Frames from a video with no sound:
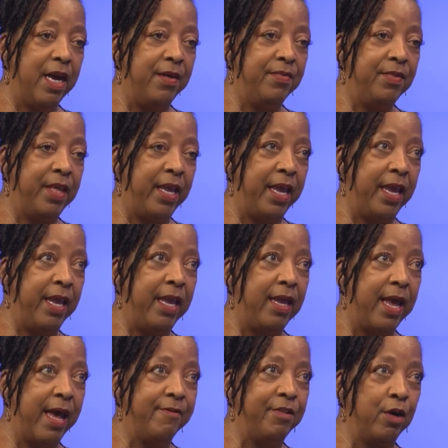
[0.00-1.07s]
and they
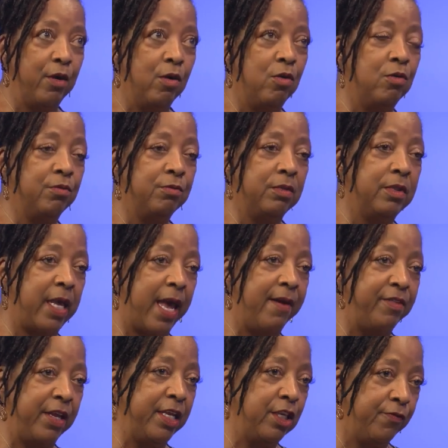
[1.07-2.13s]
have their own. They have
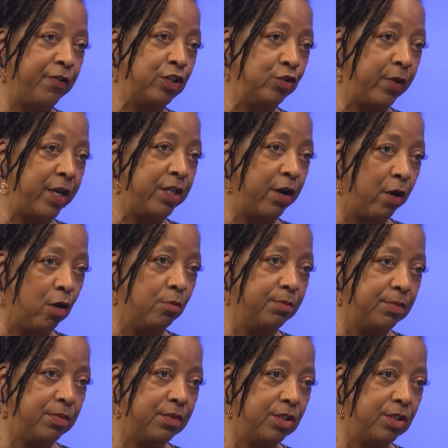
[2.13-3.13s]
the individual in their home.